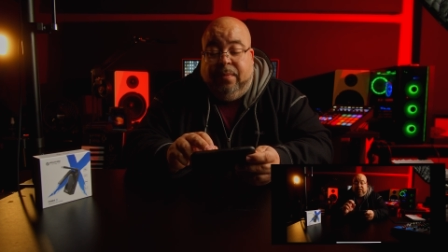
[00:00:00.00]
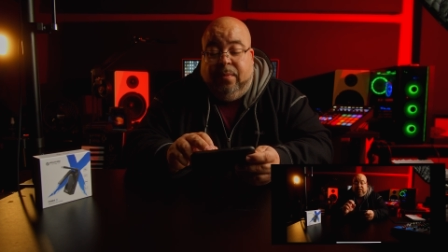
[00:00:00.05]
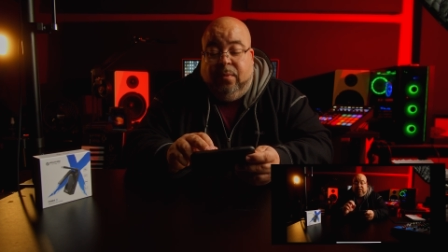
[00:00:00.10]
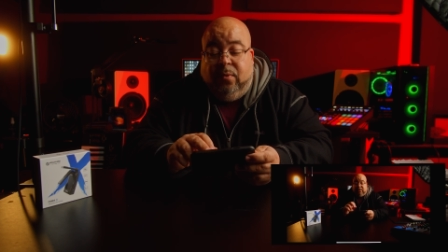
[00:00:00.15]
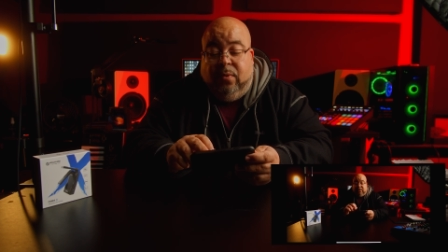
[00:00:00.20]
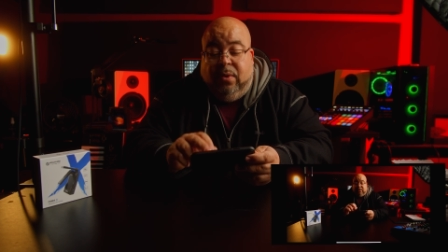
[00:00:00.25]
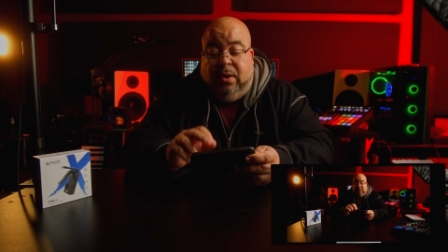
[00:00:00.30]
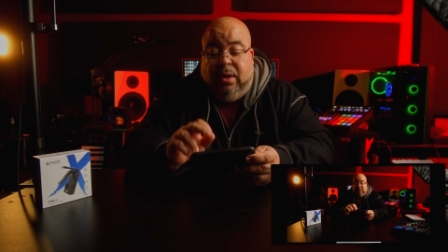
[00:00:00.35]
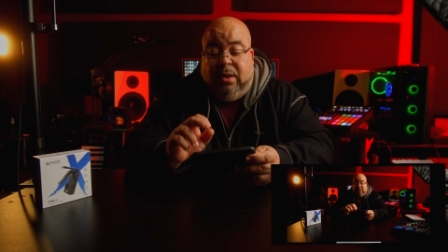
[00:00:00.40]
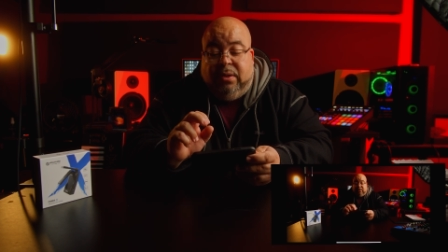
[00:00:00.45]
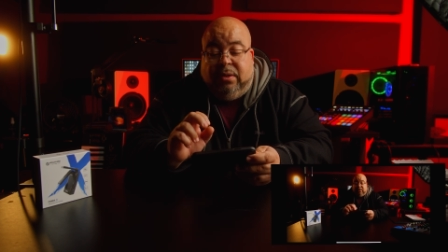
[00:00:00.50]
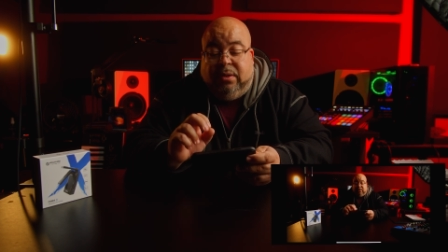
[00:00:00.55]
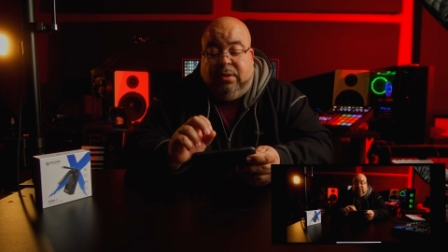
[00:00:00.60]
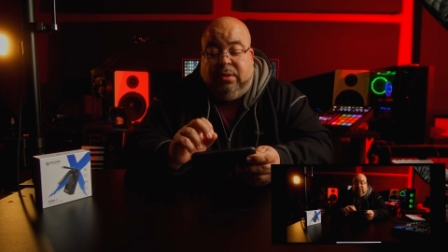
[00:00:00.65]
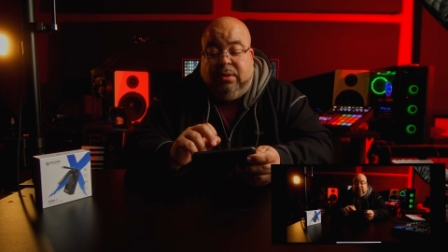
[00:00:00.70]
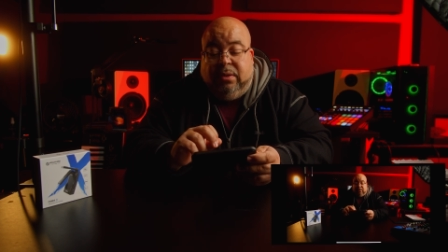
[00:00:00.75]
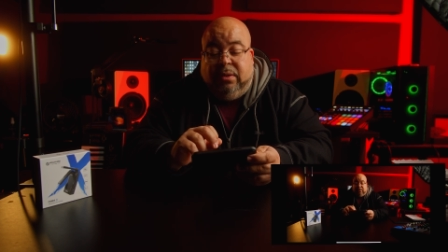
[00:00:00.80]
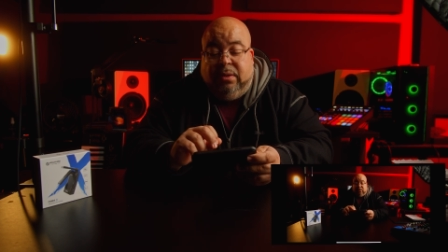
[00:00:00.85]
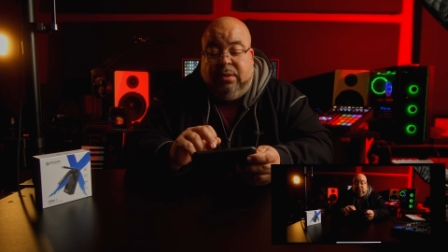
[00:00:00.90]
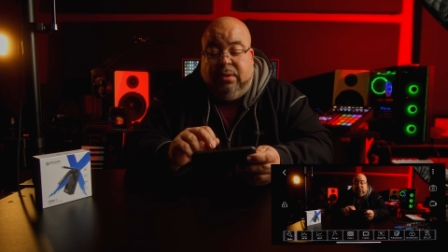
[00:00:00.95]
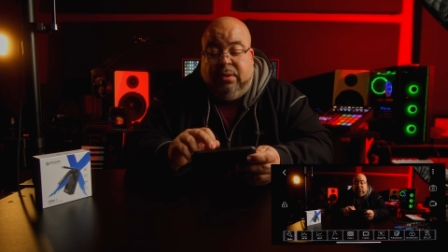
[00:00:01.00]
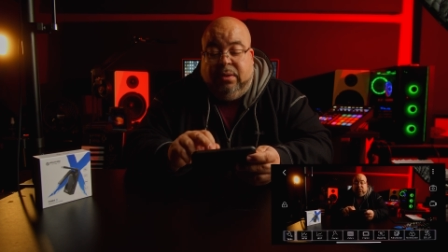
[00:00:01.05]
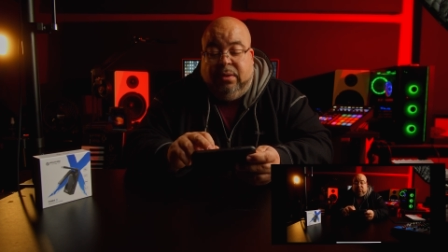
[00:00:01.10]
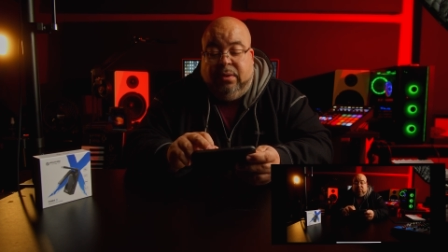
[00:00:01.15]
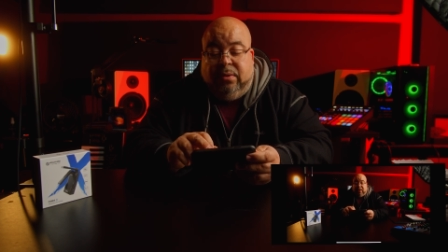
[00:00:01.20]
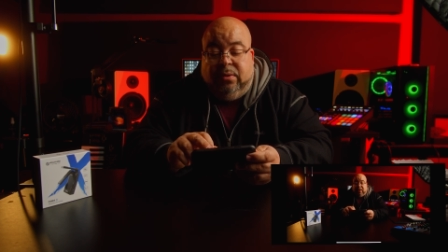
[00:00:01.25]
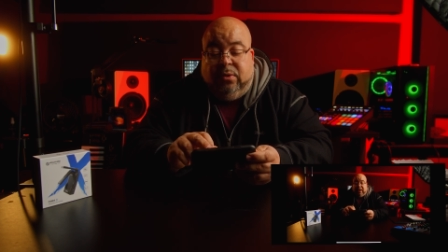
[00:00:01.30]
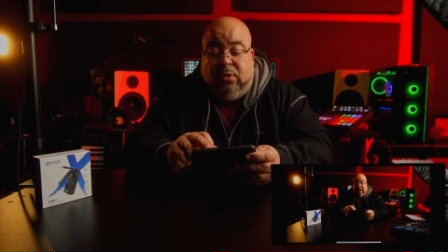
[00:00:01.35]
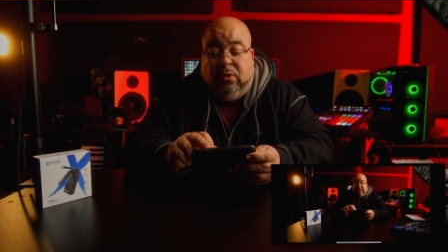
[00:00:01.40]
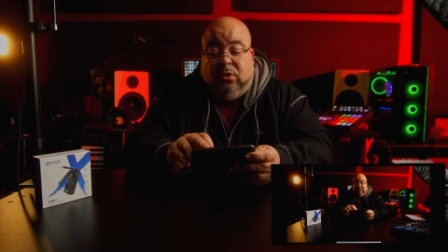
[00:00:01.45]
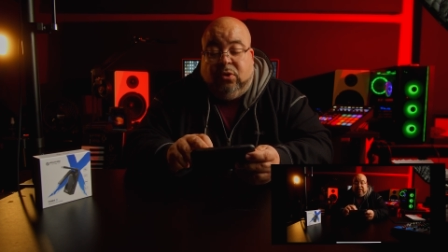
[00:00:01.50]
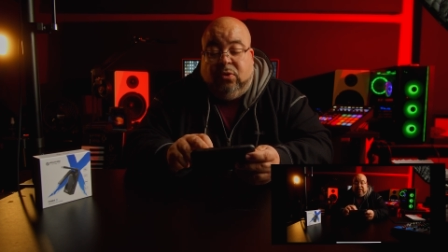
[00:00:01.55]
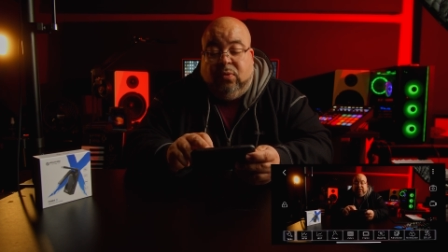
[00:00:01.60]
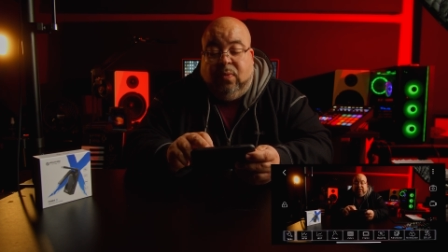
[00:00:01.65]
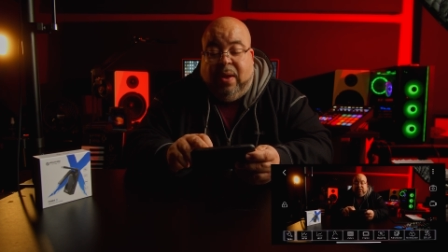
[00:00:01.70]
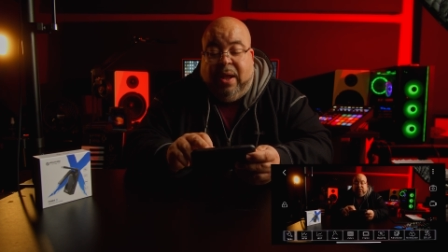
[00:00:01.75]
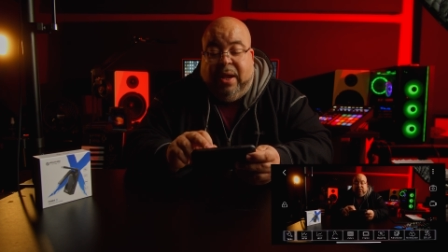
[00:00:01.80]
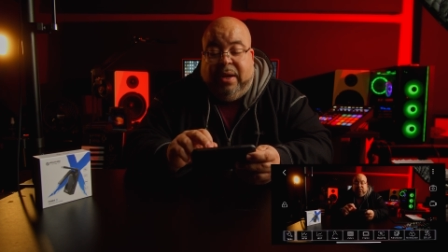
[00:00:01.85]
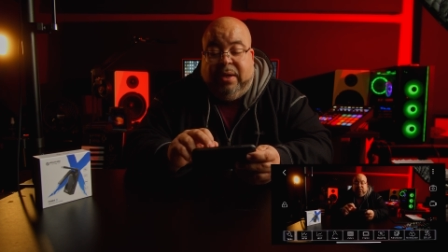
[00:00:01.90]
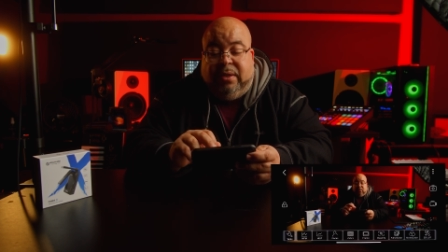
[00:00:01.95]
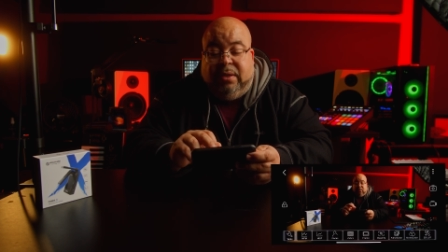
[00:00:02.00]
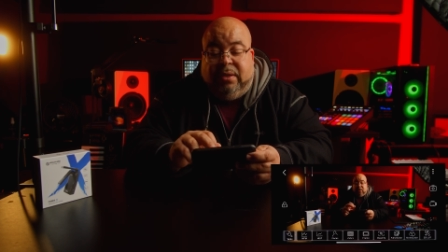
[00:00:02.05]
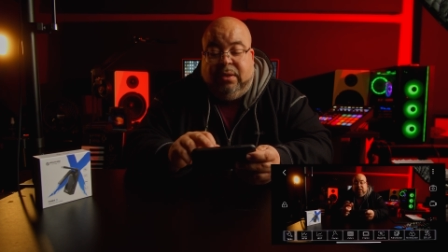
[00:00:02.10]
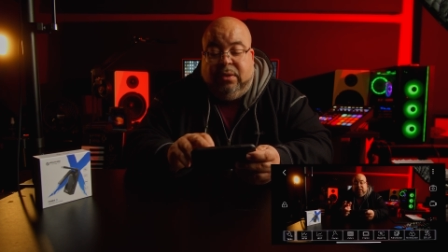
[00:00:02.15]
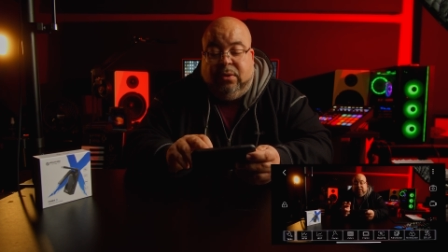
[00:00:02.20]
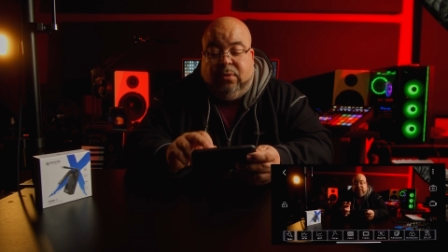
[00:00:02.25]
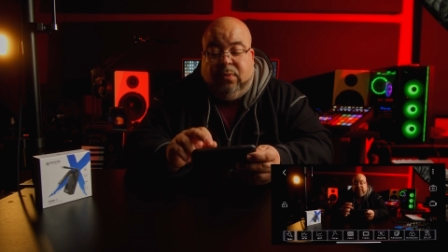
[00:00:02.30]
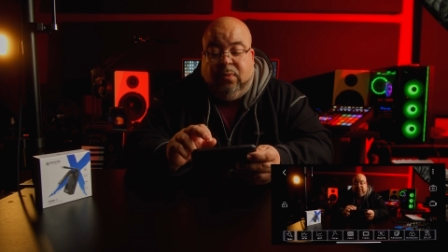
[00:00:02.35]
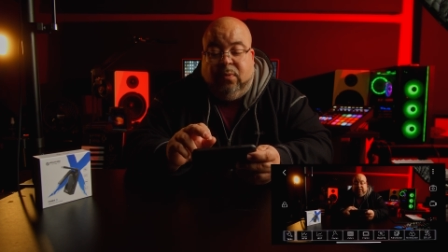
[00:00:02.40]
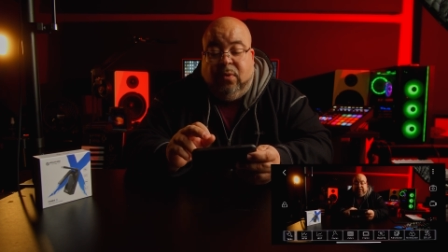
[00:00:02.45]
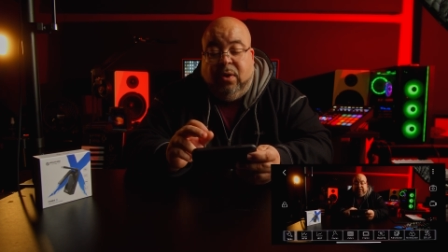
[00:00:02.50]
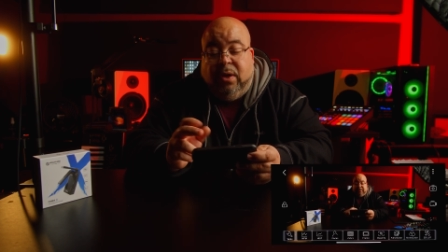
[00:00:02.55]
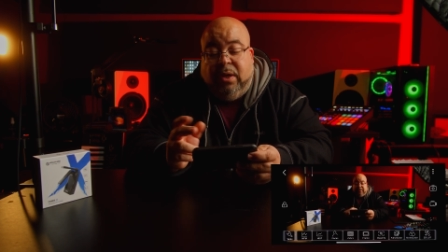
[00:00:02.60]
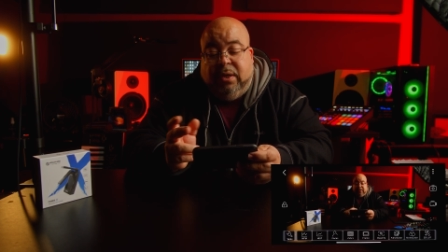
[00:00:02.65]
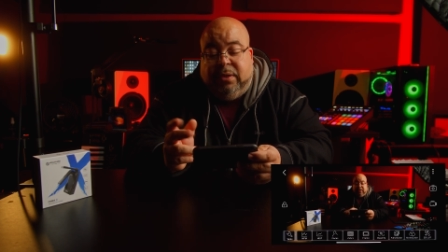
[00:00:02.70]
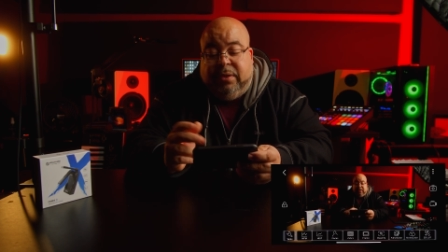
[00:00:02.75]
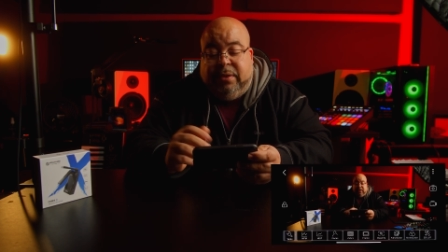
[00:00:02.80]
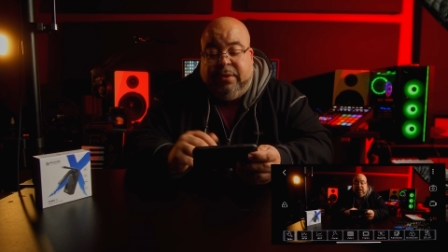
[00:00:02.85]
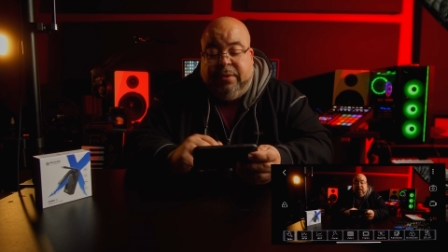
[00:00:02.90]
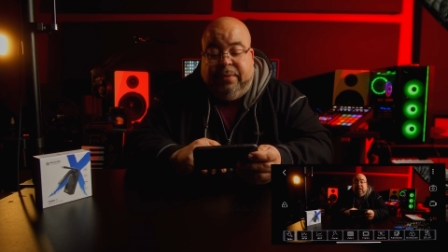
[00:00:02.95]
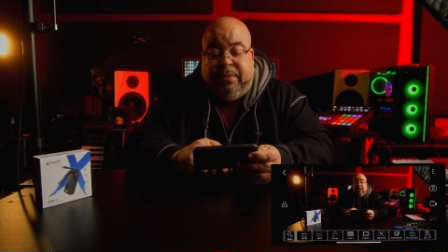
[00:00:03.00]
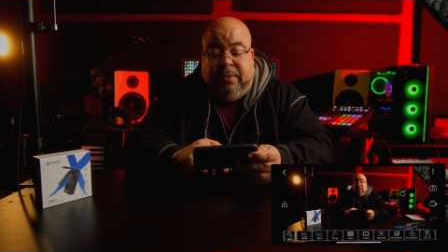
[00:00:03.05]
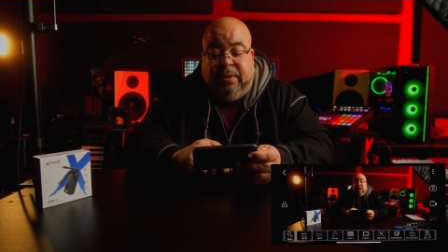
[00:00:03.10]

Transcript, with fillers: once or twice, once,